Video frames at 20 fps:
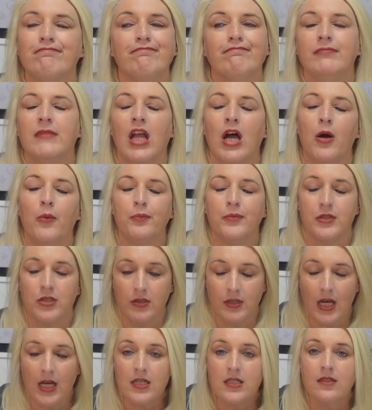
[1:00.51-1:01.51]
No,
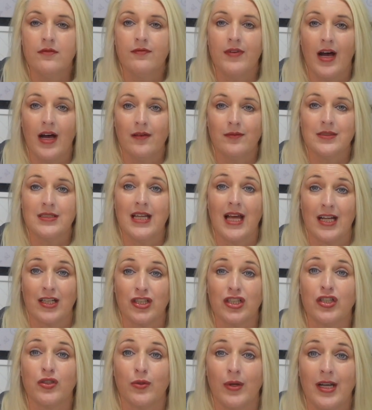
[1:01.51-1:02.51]
2005 is
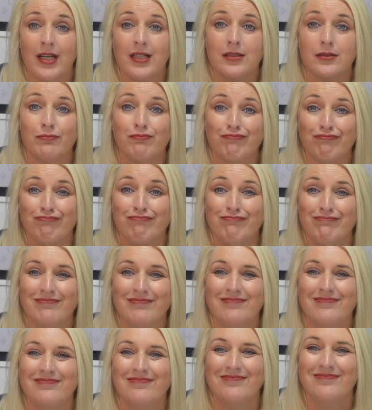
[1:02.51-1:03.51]
actually correct.
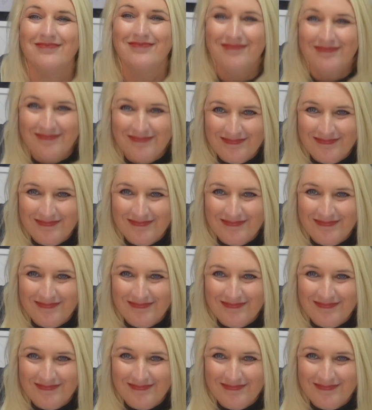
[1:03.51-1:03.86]
Okay,